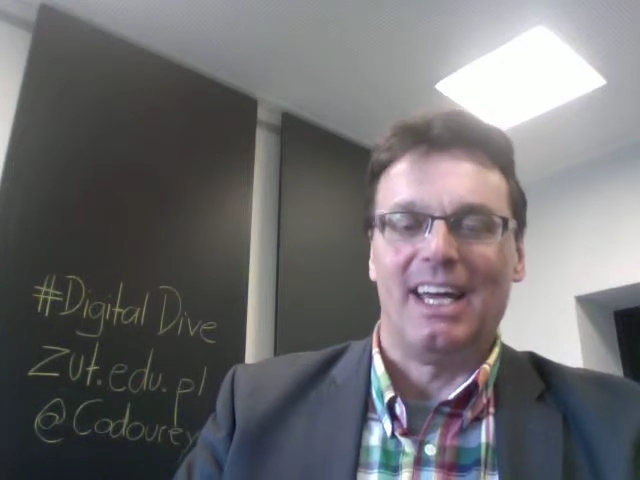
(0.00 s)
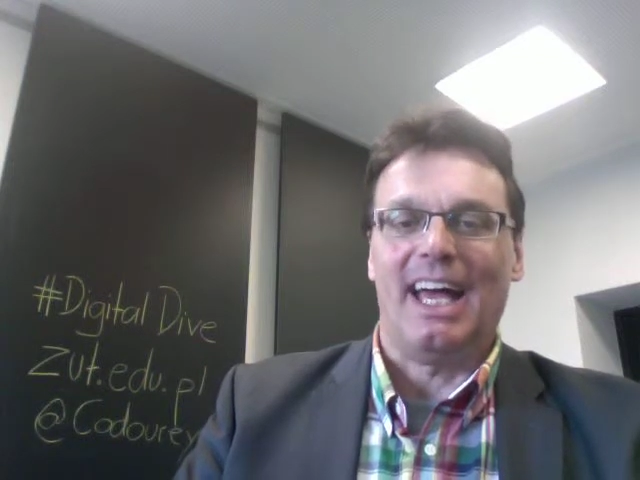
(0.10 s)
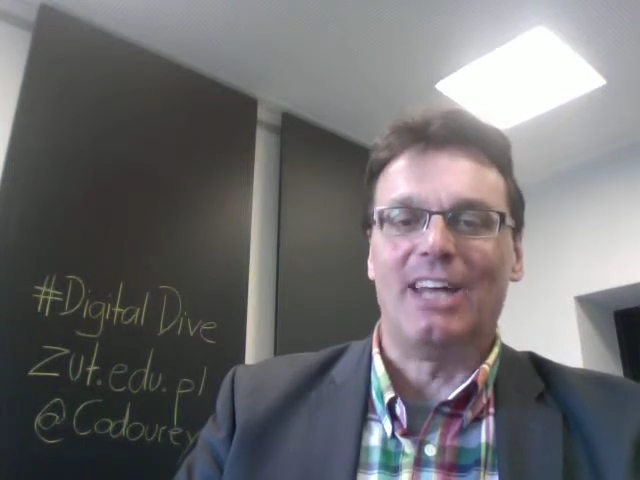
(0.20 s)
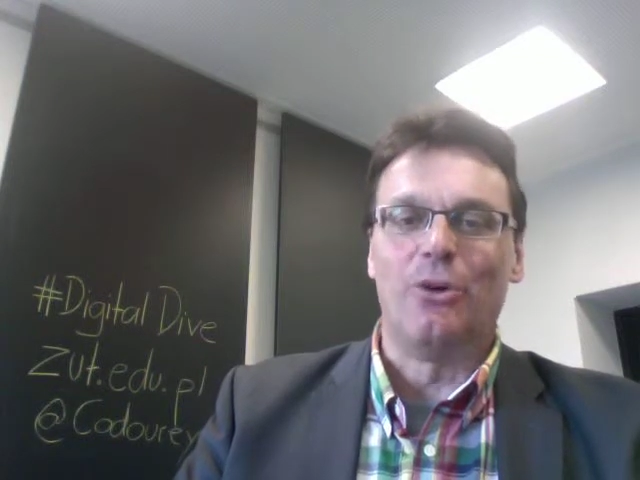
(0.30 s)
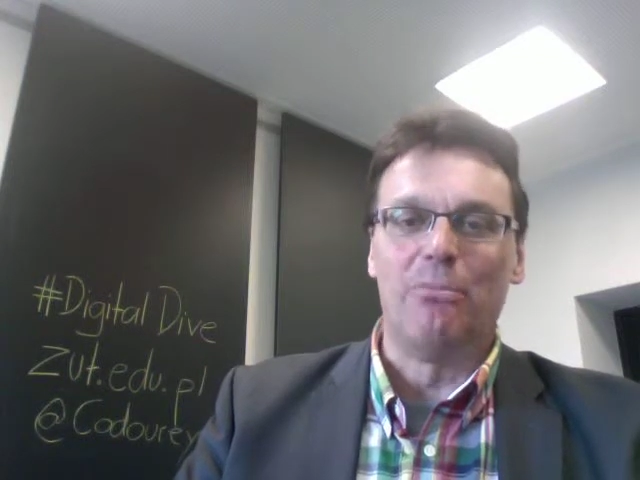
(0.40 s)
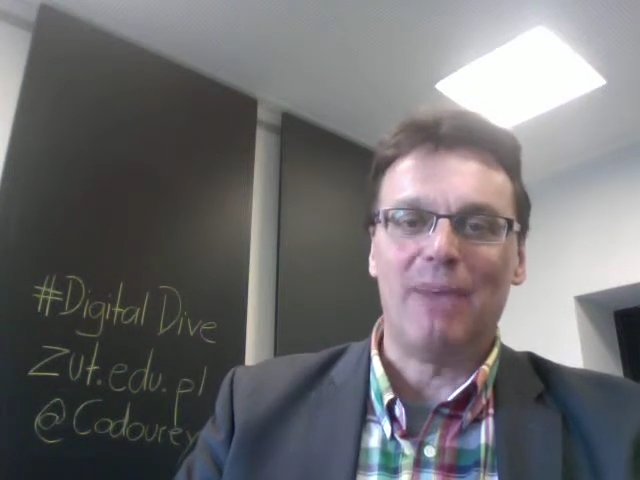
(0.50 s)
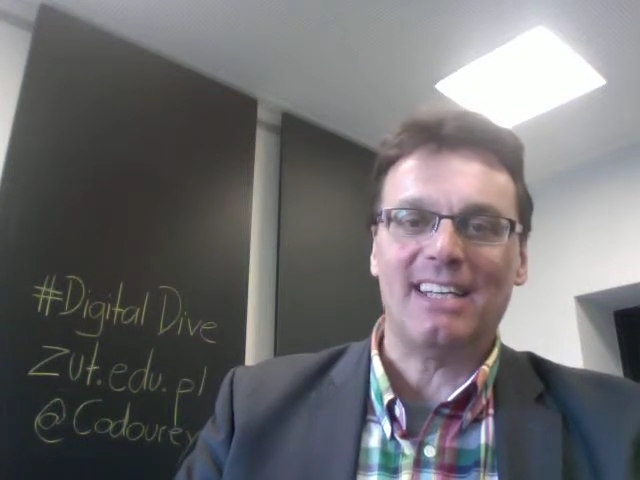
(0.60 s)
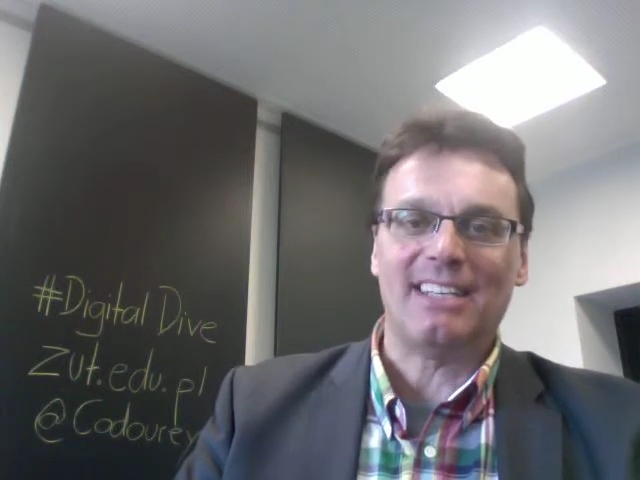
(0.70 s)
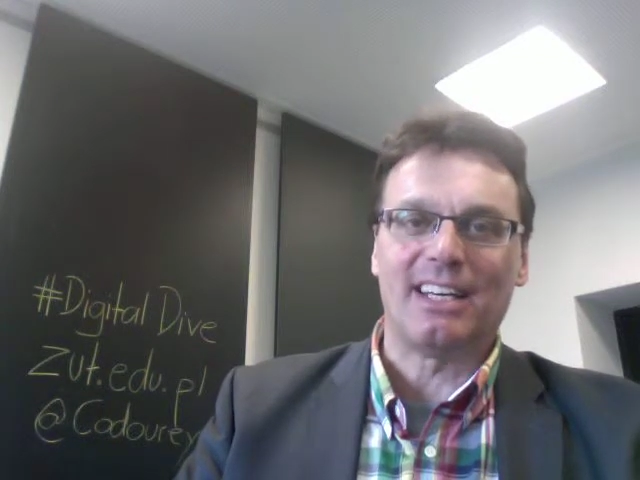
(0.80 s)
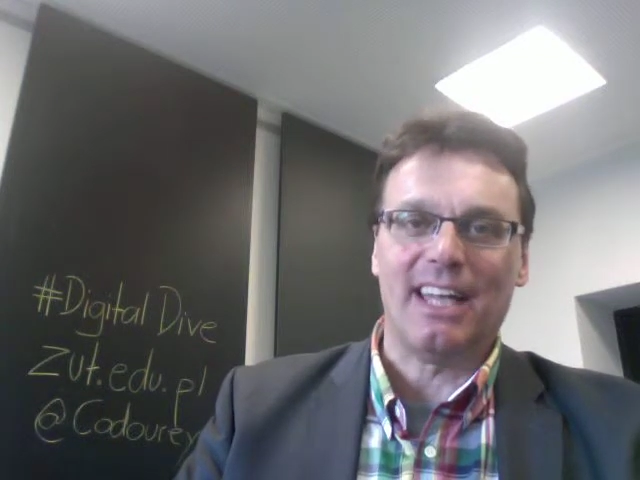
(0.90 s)
a
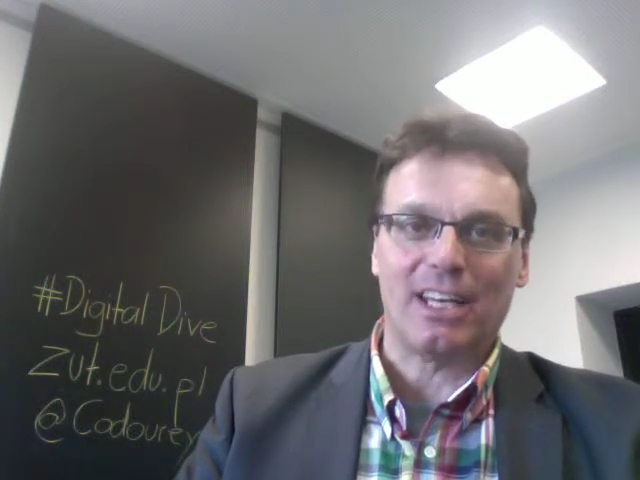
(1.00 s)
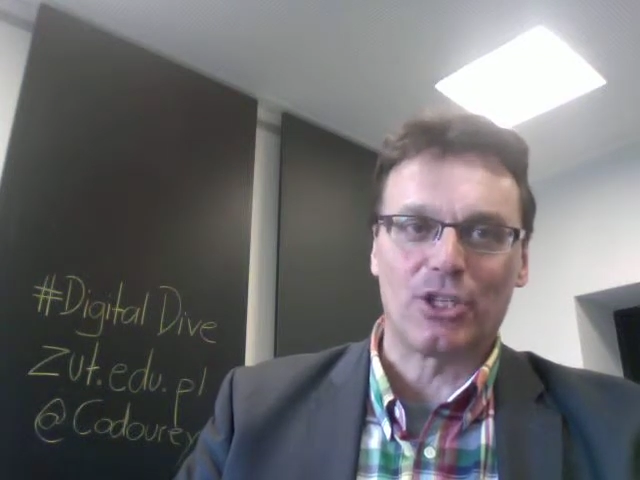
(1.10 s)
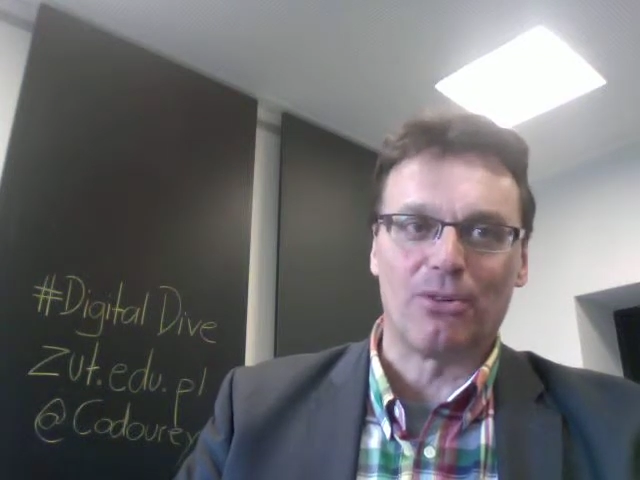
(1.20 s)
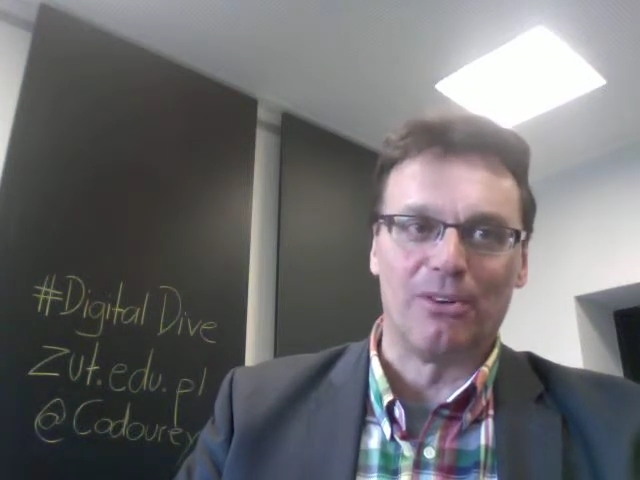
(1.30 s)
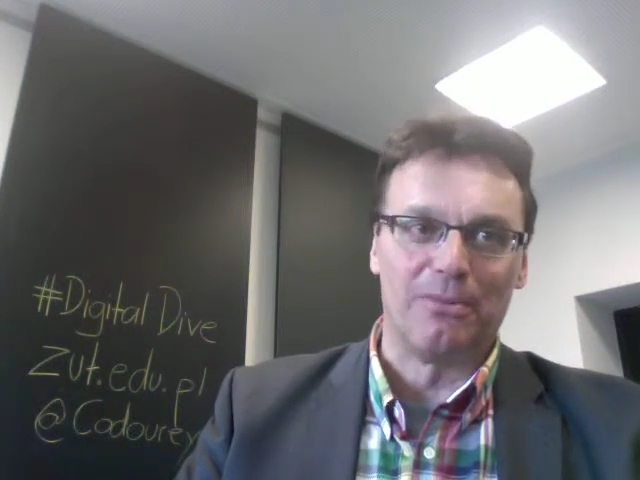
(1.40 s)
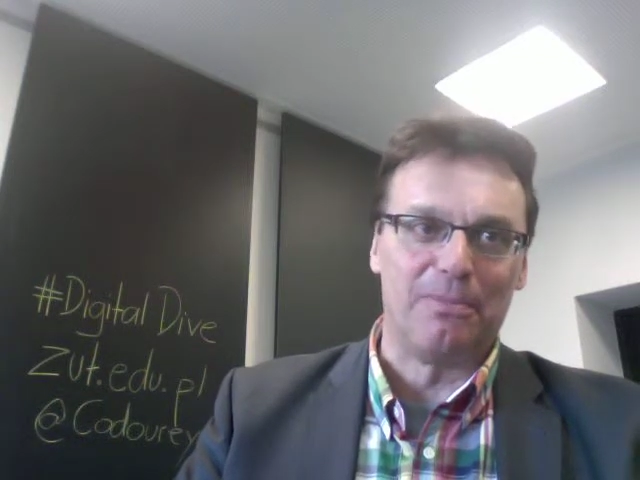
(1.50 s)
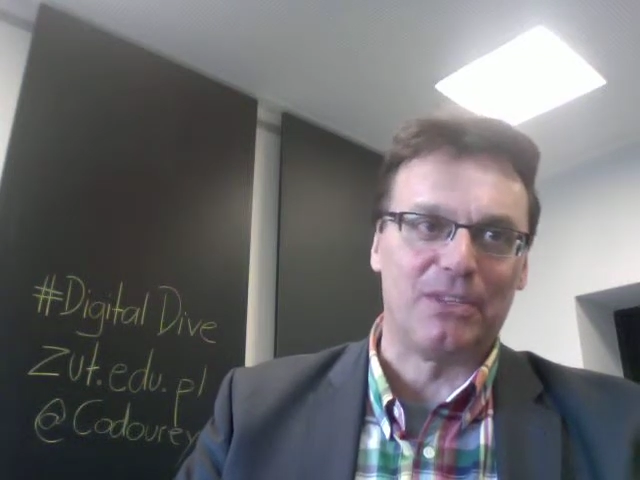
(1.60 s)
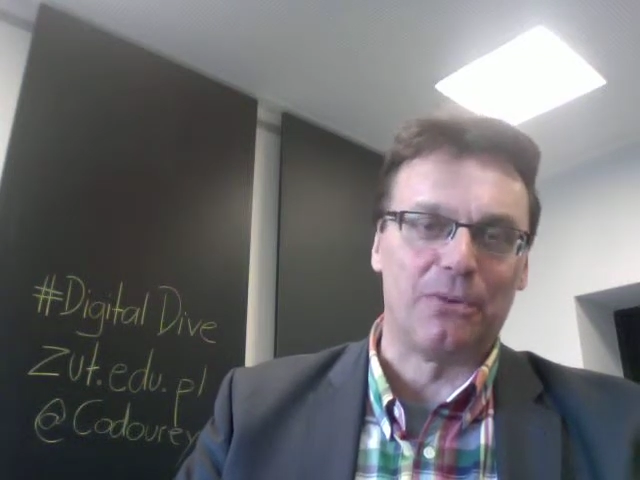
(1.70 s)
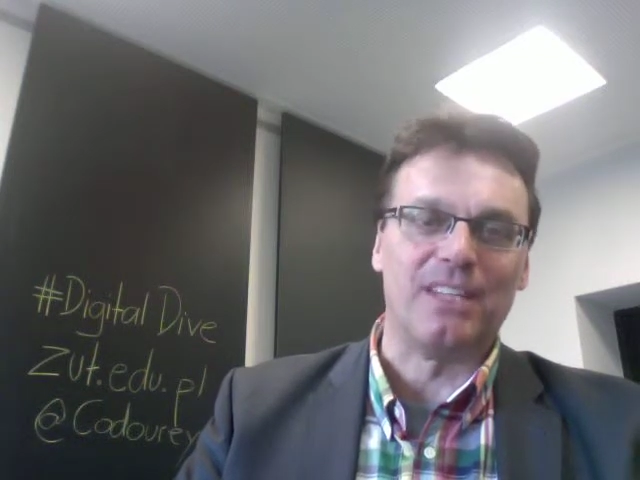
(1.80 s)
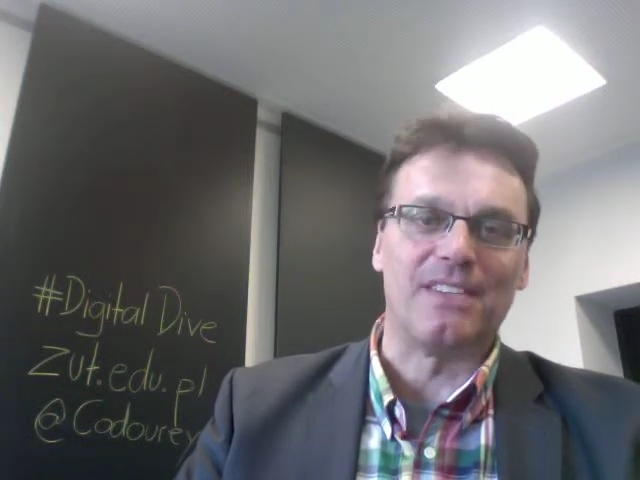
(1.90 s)
nomadic lecturer between